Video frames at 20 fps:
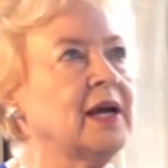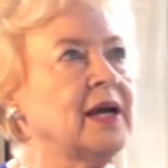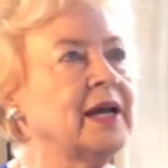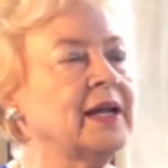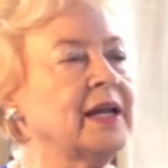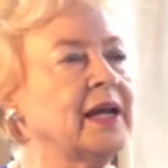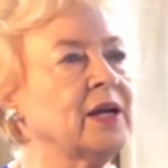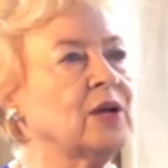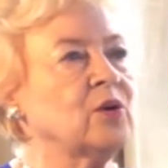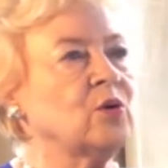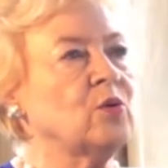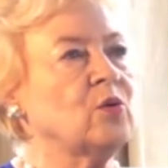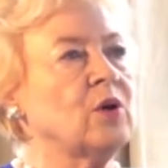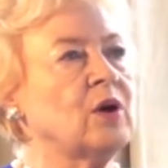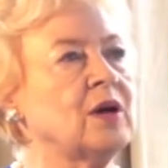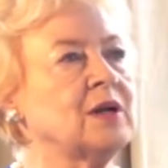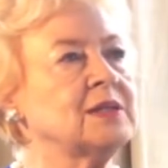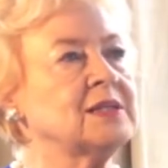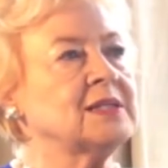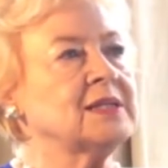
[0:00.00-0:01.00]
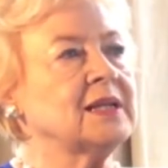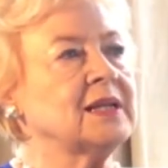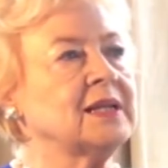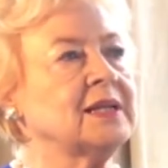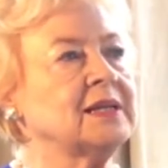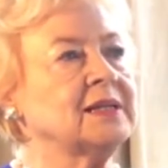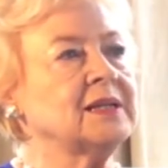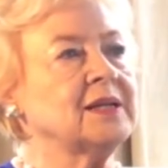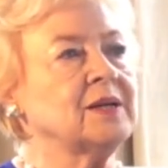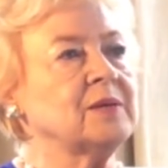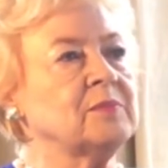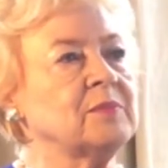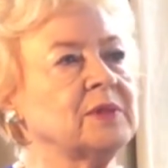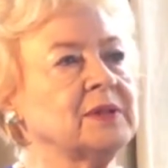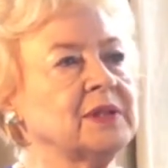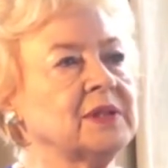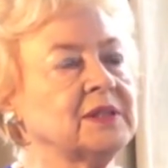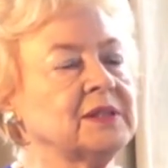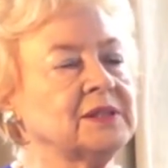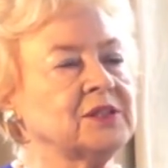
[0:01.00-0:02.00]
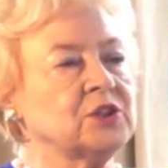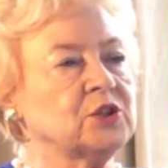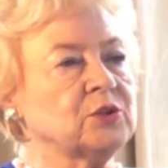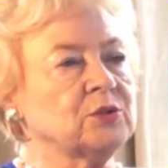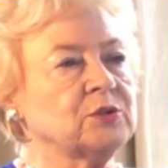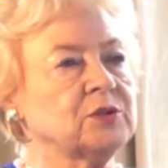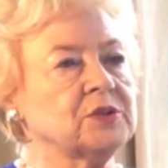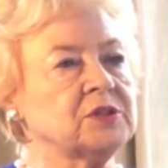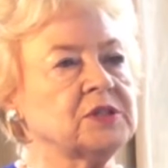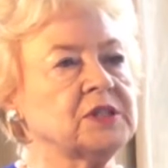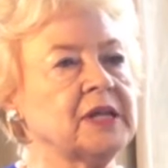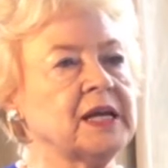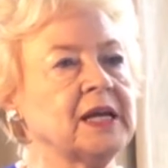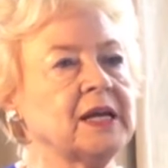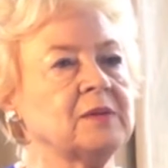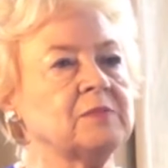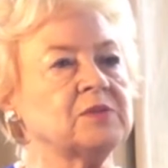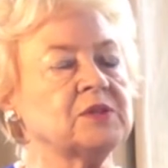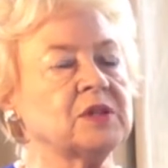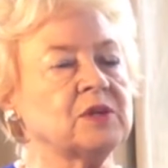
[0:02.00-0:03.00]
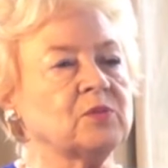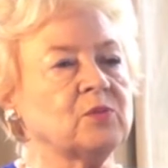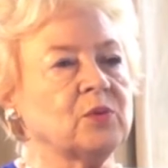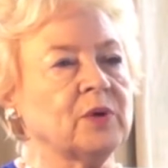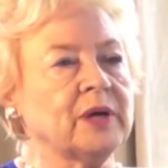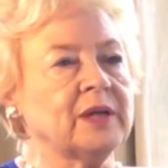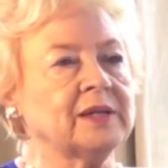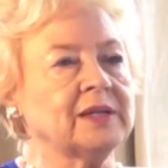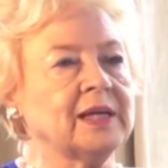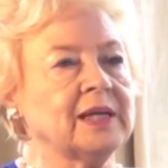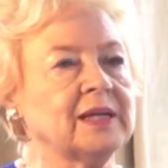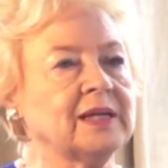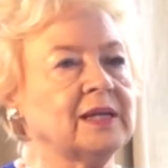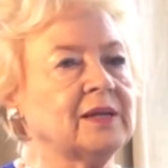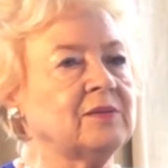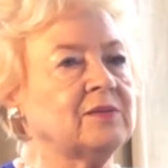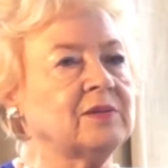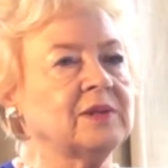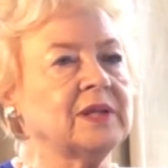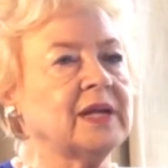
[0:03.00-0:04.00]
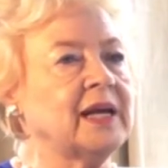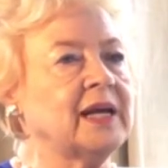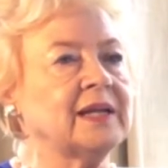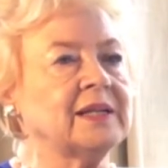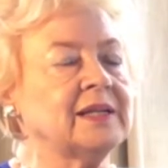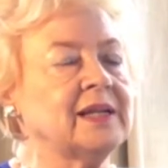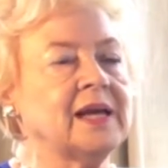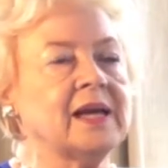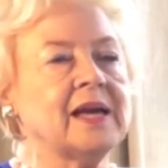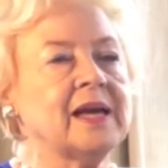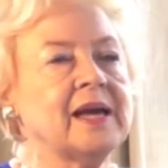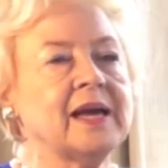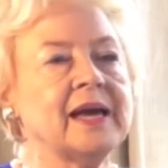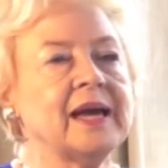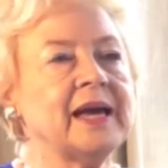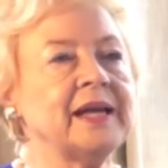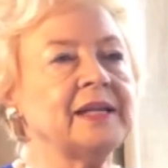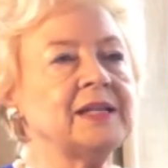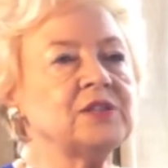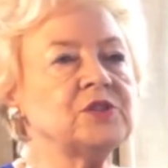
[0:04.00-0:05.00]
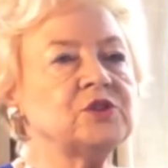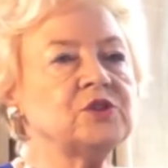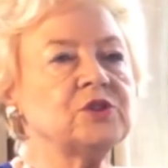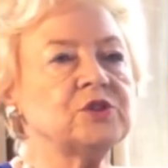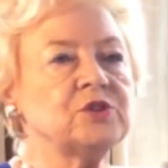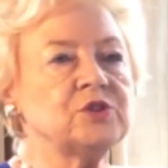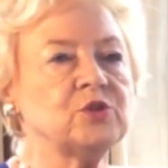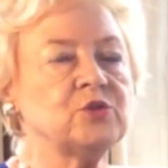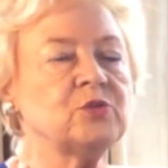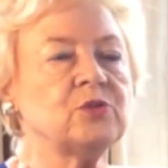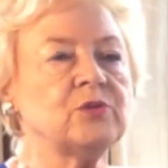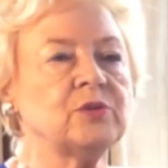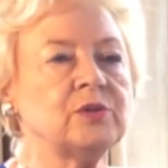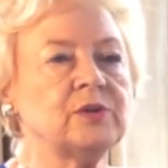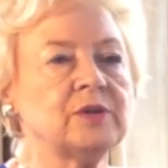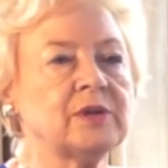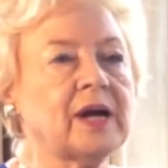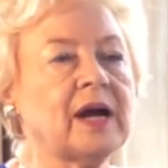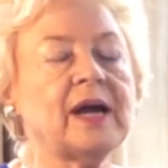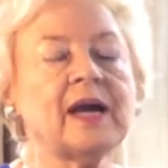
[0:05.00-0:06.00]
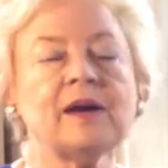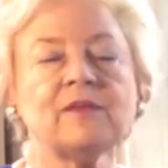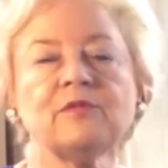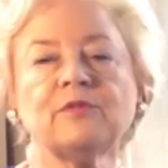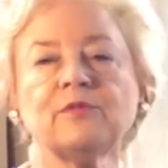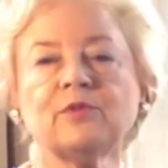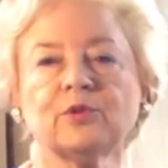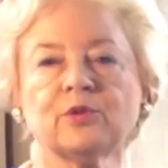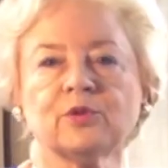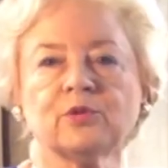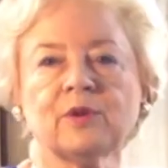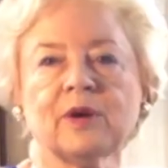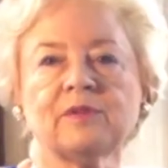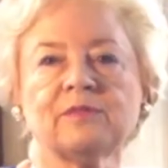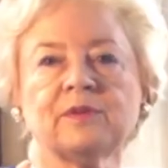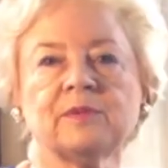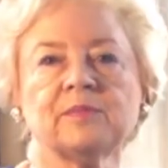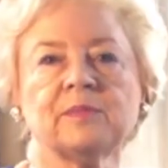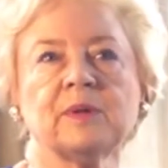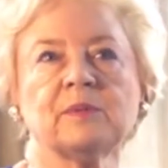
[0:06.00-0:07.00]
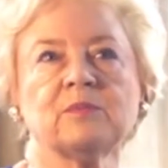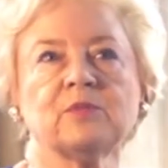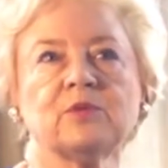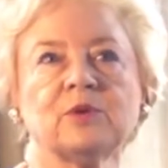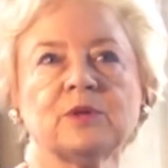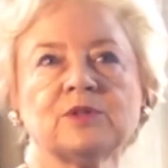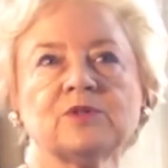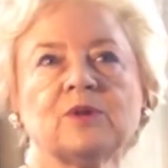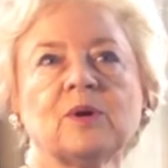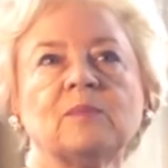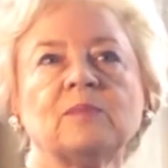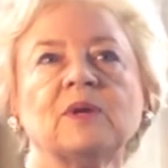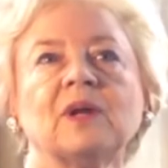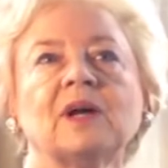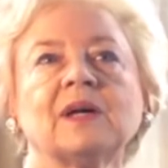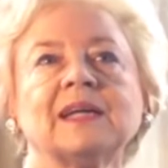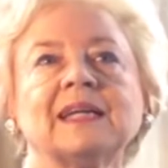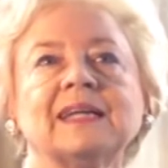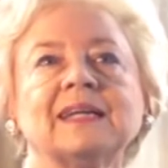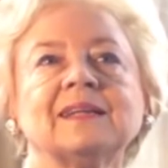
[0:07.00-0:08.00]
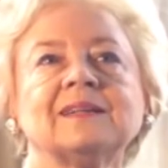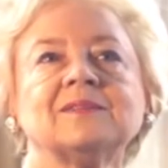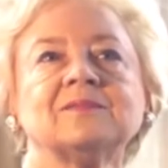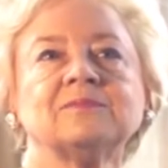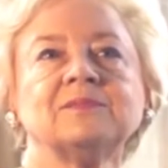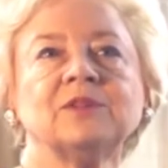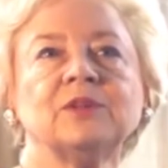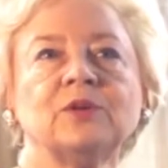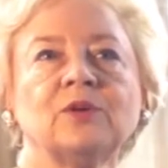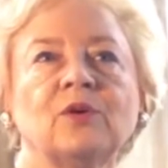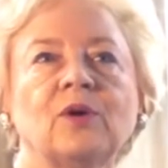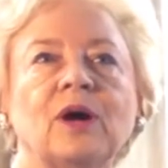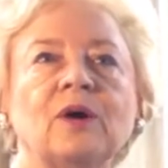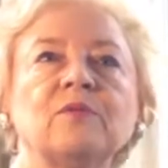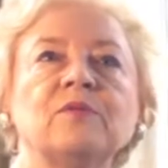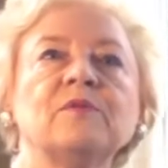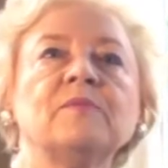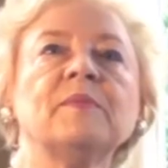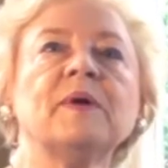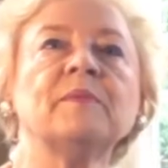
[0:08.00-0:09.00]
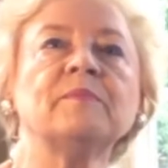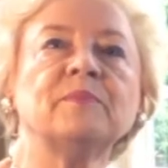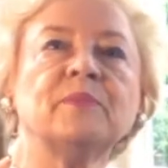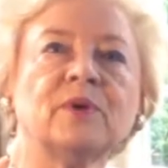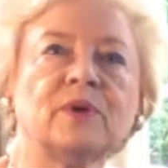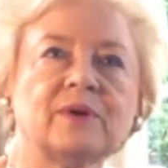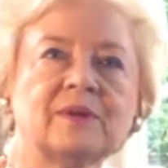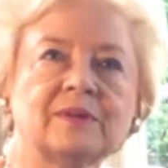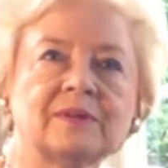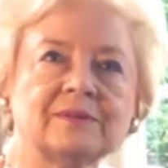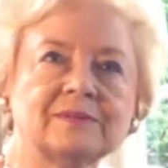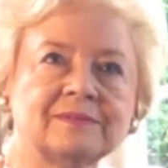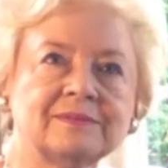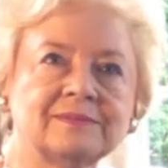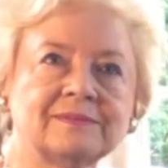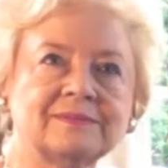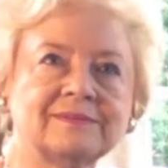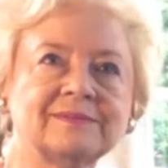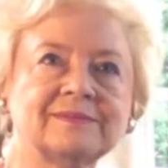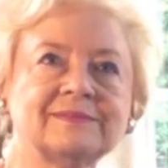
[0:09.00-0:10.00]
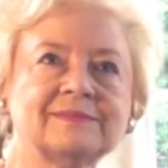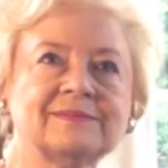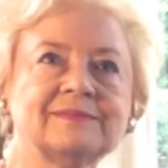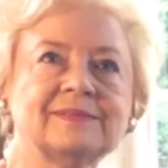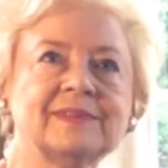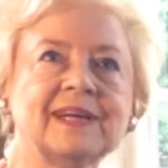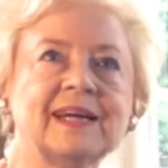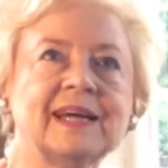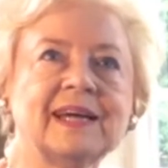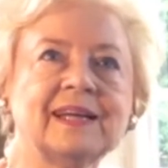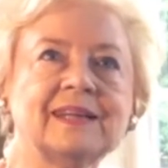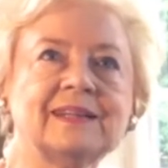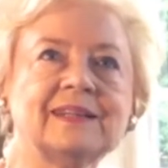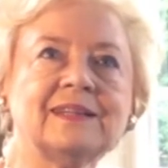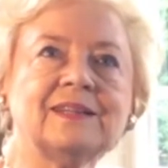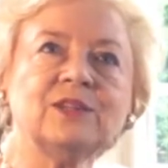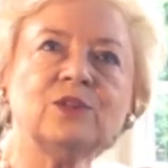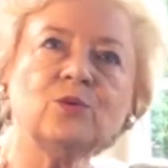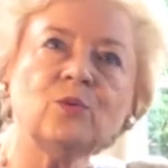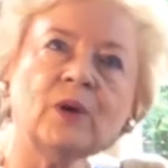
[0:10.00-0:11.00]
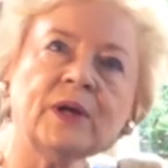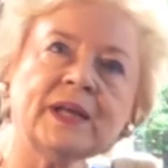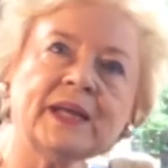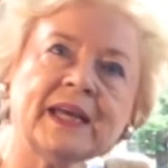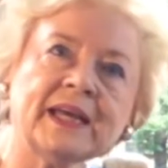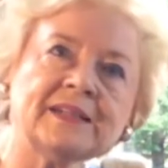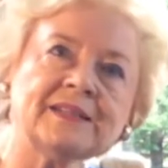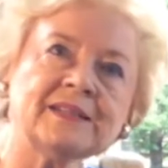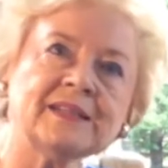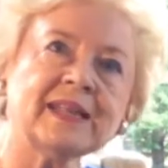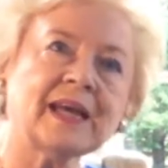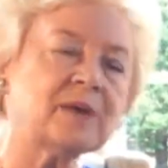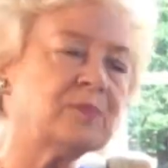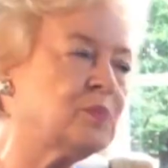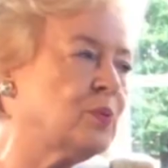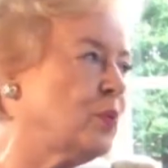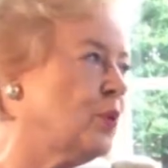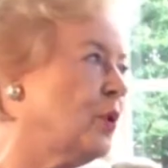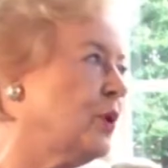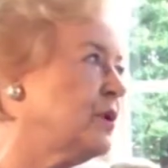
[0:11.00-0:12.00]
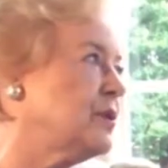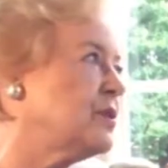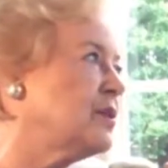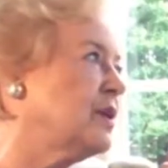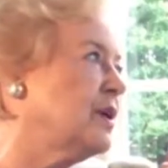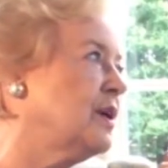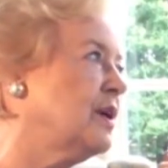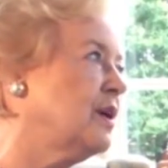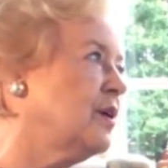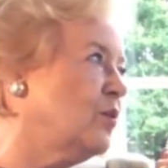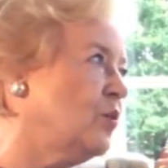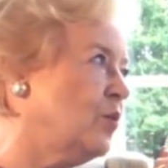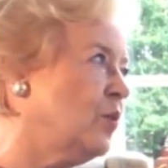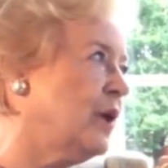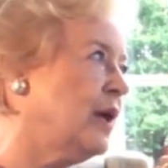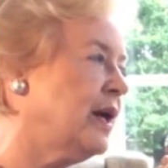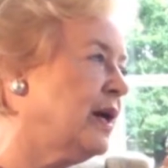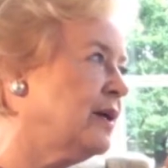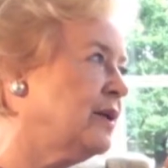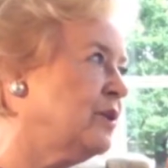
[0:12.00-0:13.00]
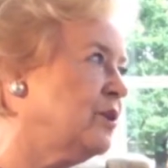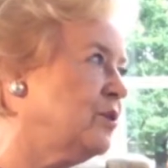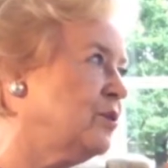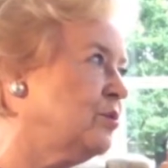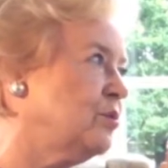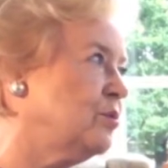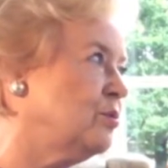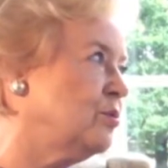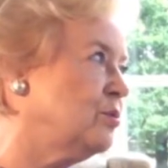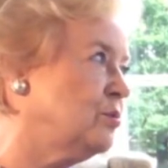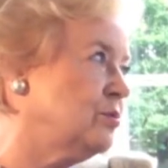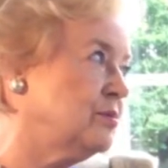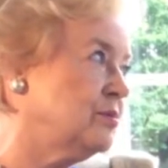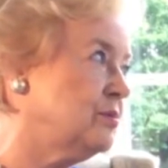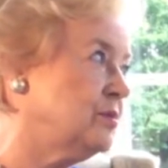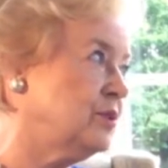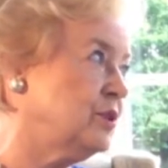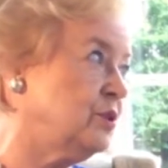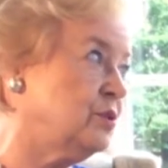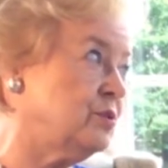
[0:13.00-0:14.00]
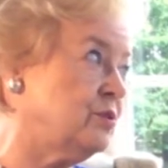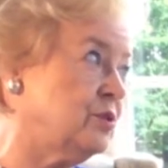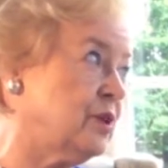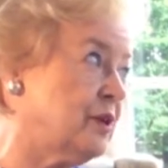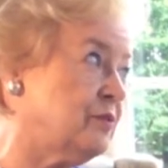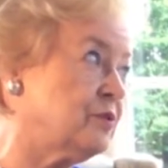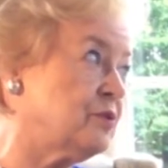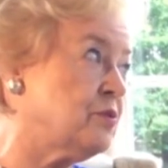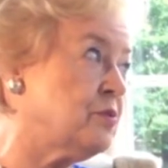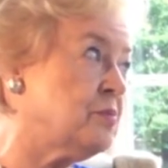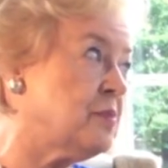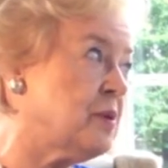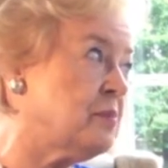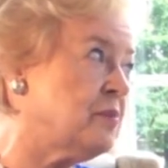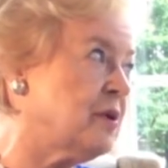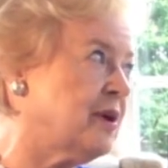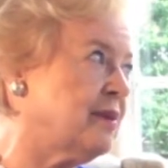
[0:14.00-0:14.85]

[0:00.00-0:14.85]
And I go on telling them, and then children's names and where they live. And it's just, I have a photographic memory, so I'm lucky. I remember. And you want to get to that point where you have to remember